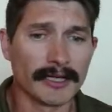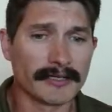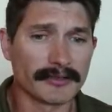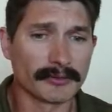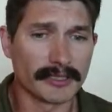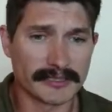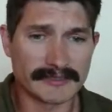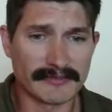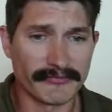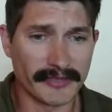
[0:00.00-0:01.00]
Another one
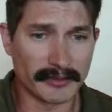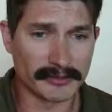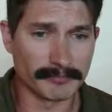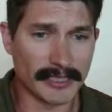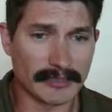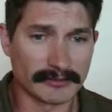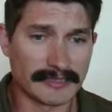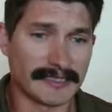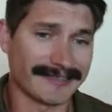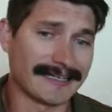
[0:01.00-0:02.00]
is the founder
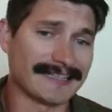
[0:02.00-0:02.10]
bottleneck.